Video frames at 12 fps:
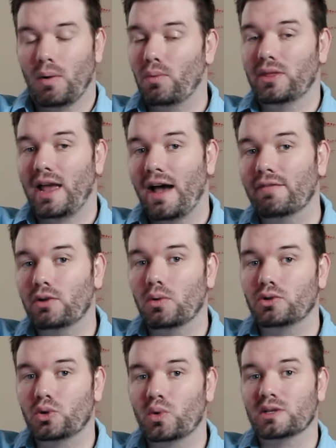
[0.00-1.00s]
But when they have no
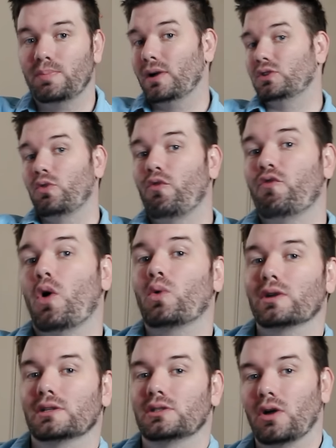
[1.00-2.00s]
choice but to
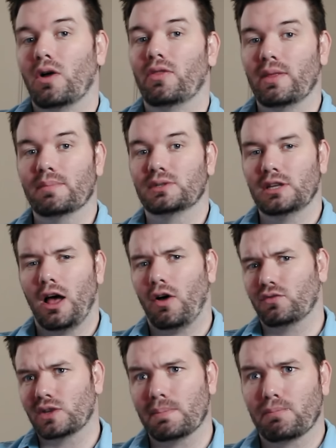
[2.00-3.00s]
focus on
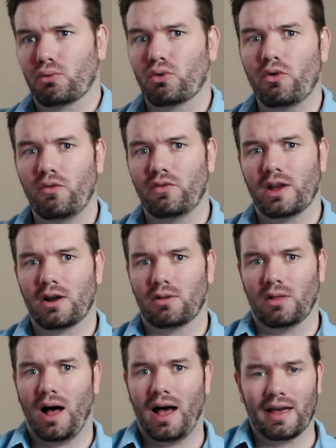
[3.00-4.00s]
themselves, improve their
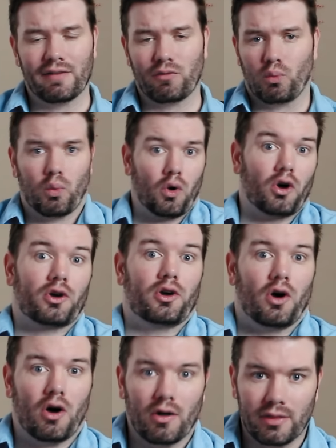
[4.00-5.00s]
life,
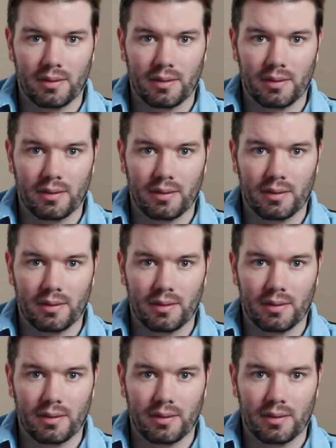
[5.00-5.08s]
work on